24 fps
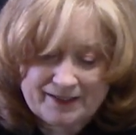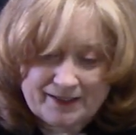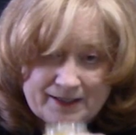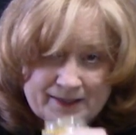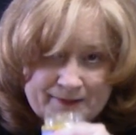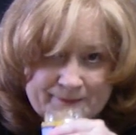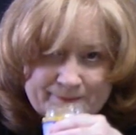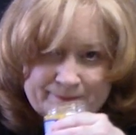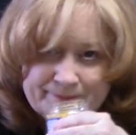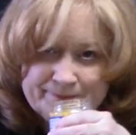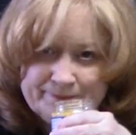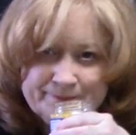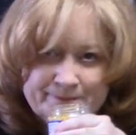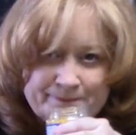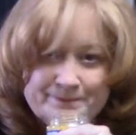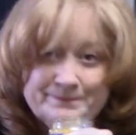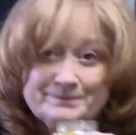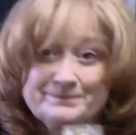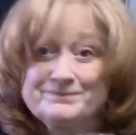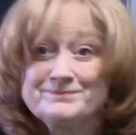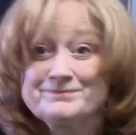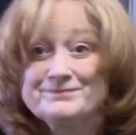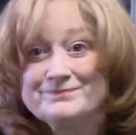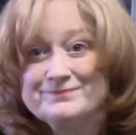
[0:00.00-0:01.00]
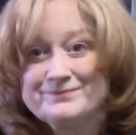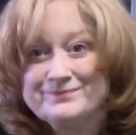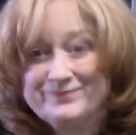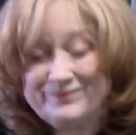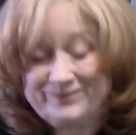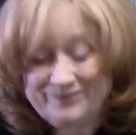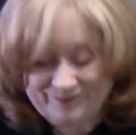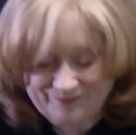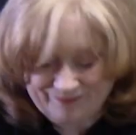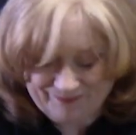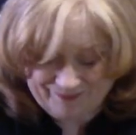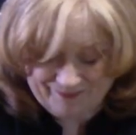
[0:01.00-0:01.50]

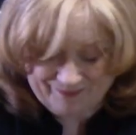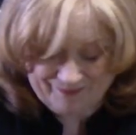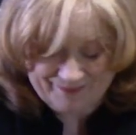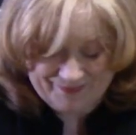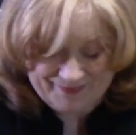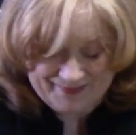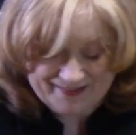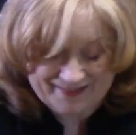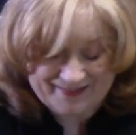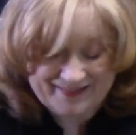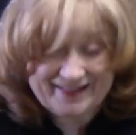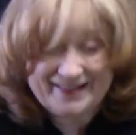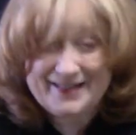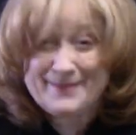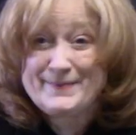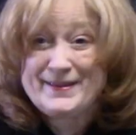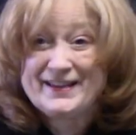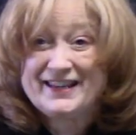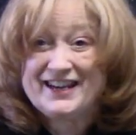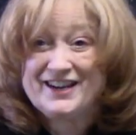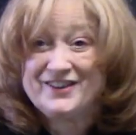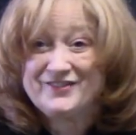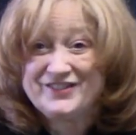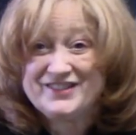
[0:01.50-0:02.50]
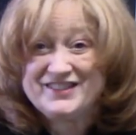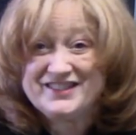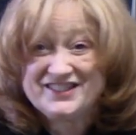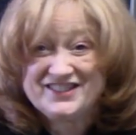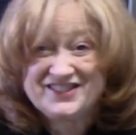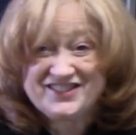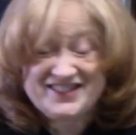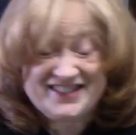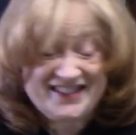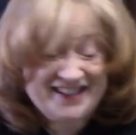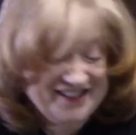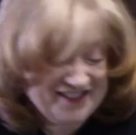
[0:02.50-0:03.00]
hmm Doesn't that make every
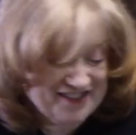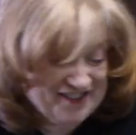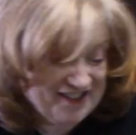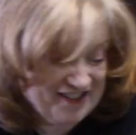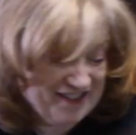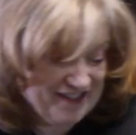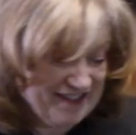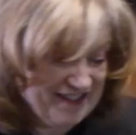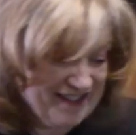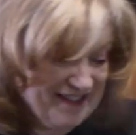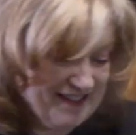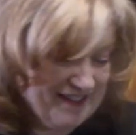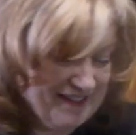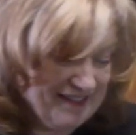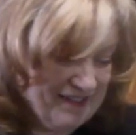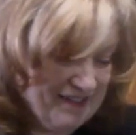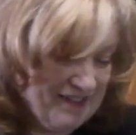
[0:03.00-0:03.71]
dish taste good?